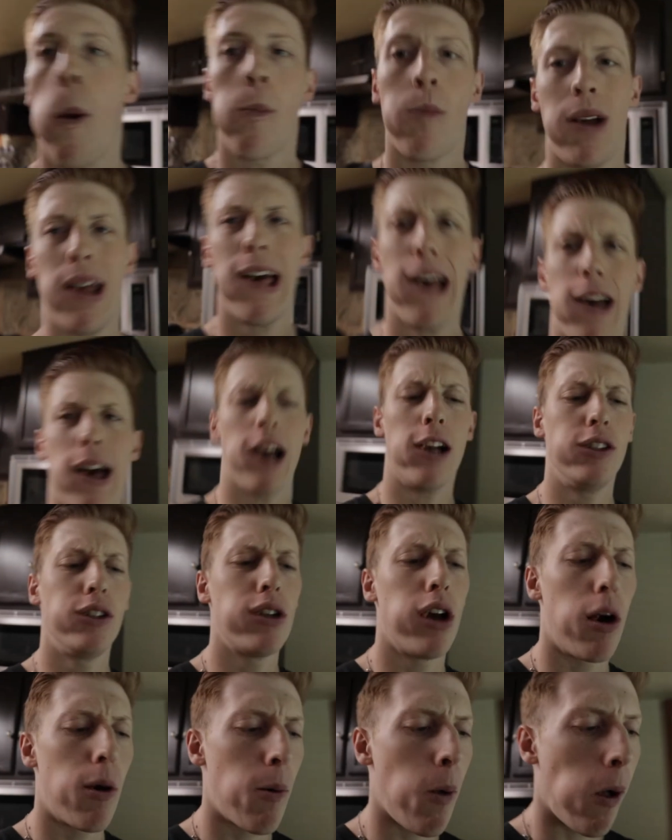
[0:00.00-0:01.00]
But yeah, guys,
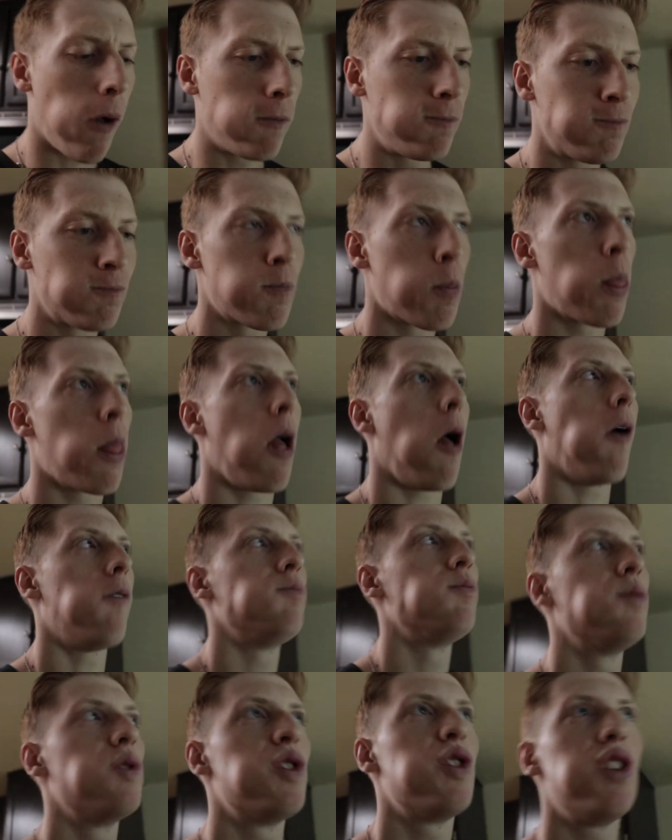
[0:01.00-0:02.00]
so
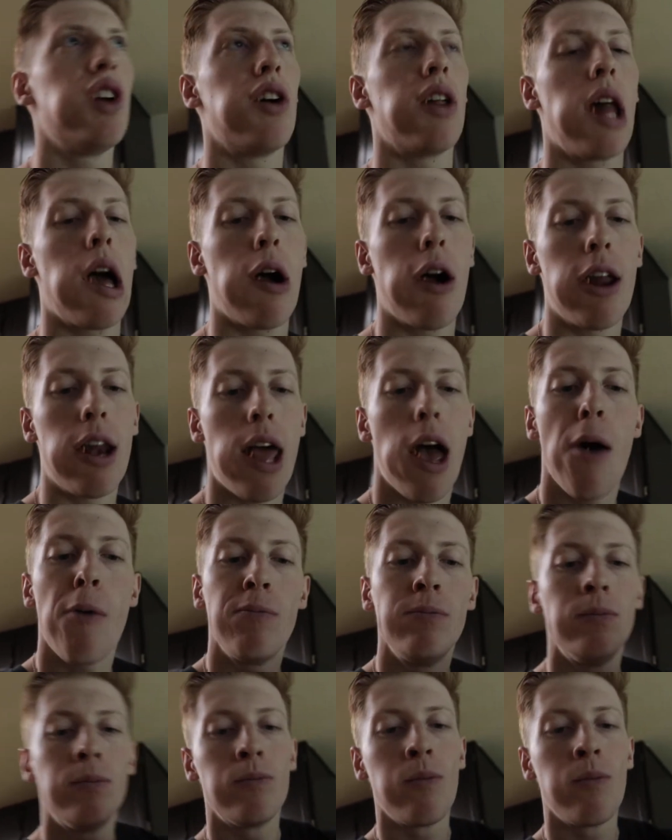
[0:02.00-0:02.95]
just chilling out right now.